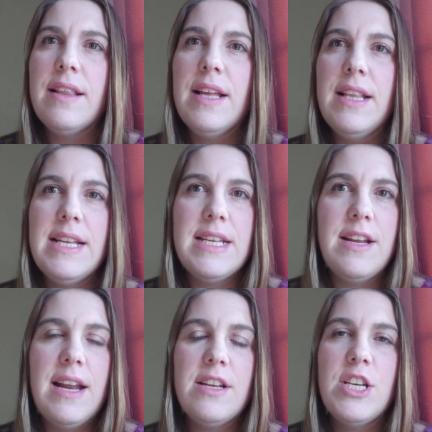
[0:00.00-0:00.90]
I think they did
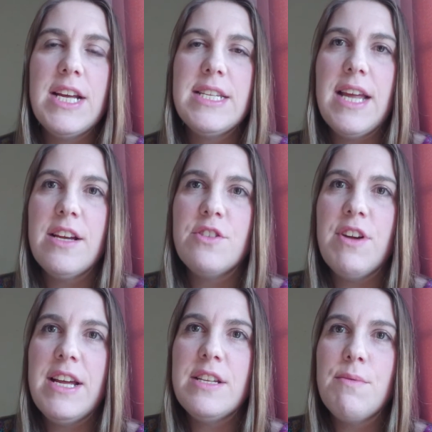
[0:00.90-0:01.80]
a chest
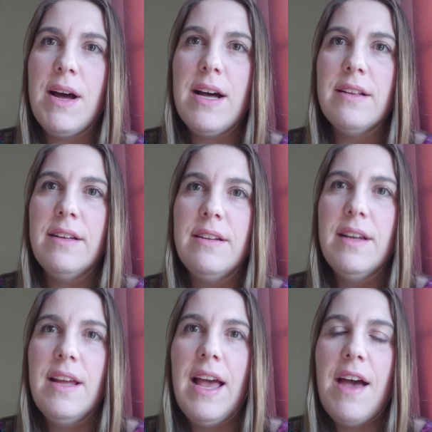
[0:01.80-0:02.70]
x-ray as well, and
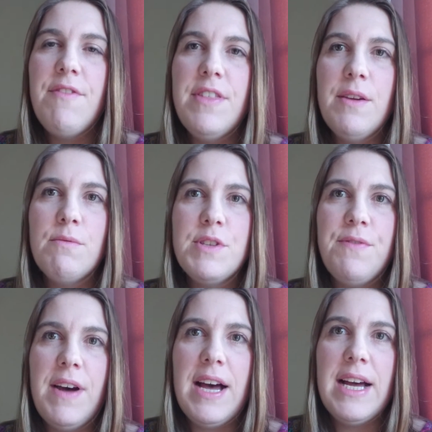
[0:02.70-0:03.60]
everything was
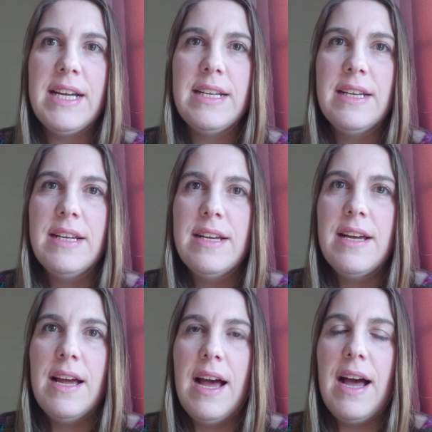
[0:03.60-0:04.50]
fine.
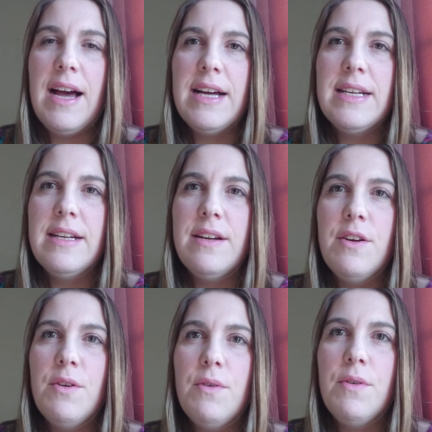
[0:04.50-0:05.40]
And
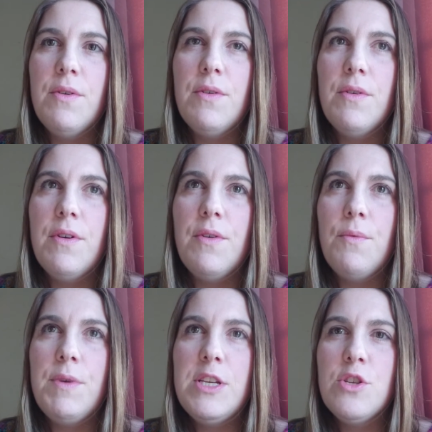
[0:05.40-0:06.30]

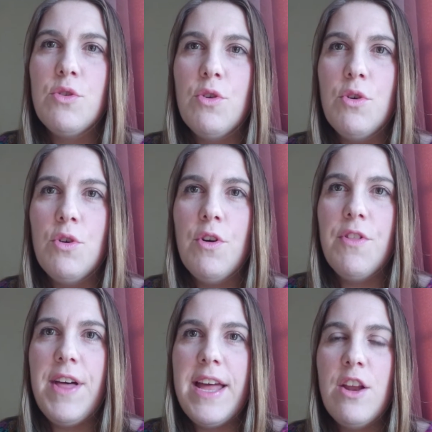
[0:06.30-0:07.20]
we saw
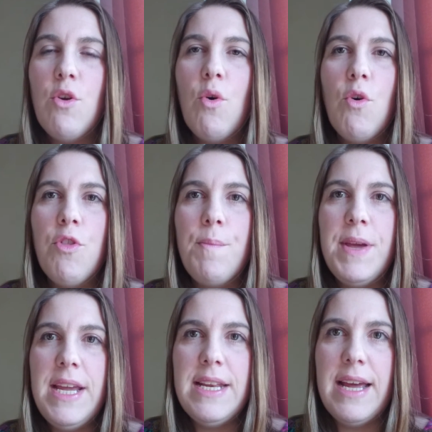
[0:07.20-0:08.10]
then an
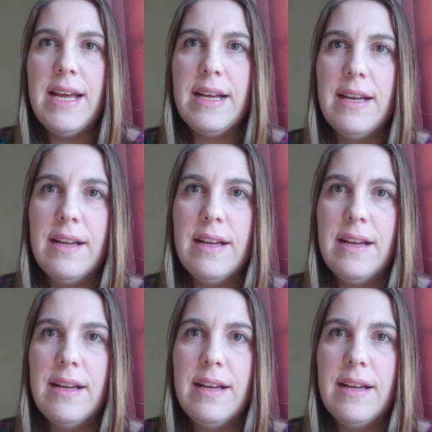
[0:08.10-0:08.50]
orthopedic